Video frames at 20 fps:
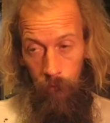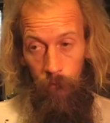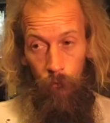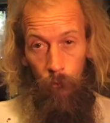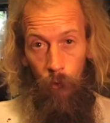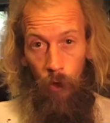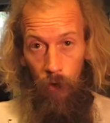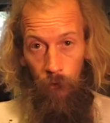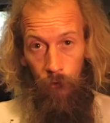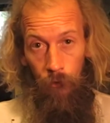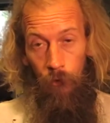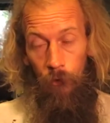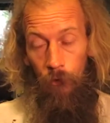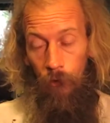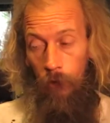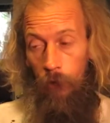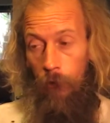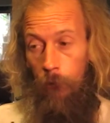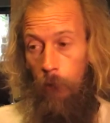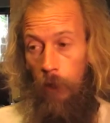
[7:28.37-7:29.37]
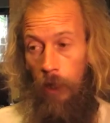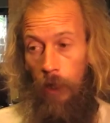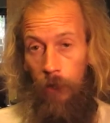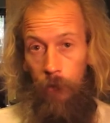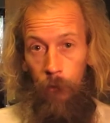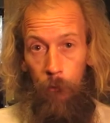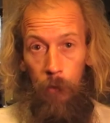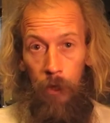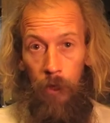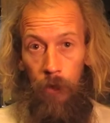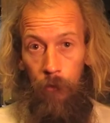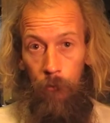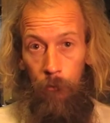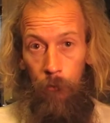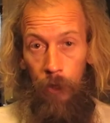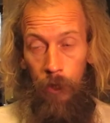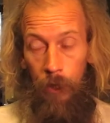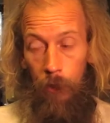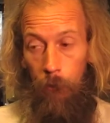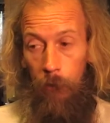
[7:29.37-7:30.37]
what I've just explained about
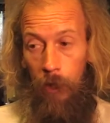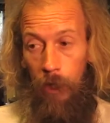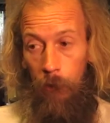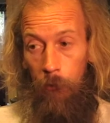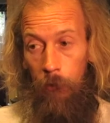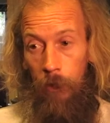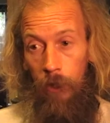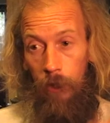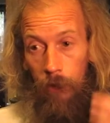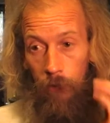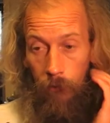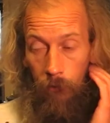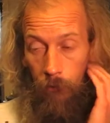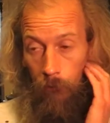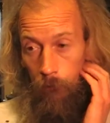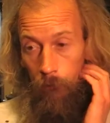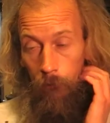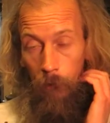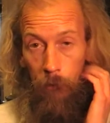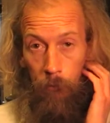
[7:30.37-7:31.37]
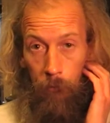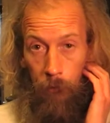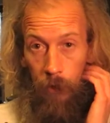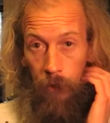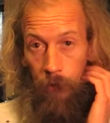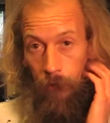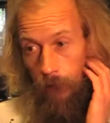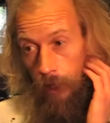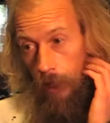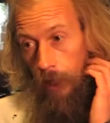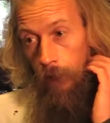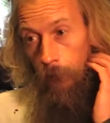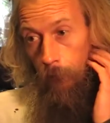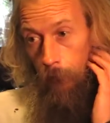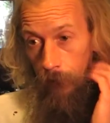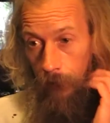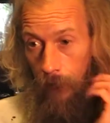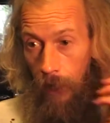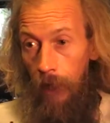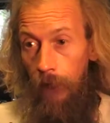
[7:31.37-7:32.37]
being a baby and mum being scared of my
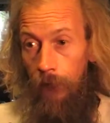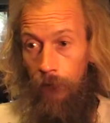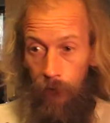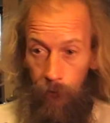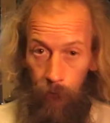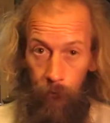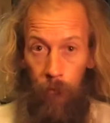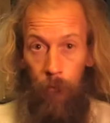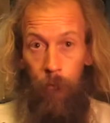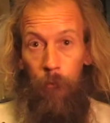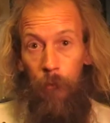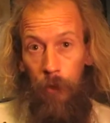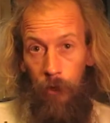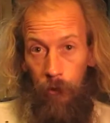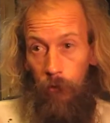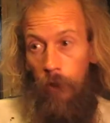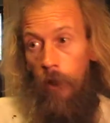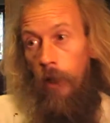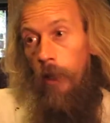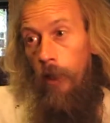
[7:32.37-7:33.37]
dad and me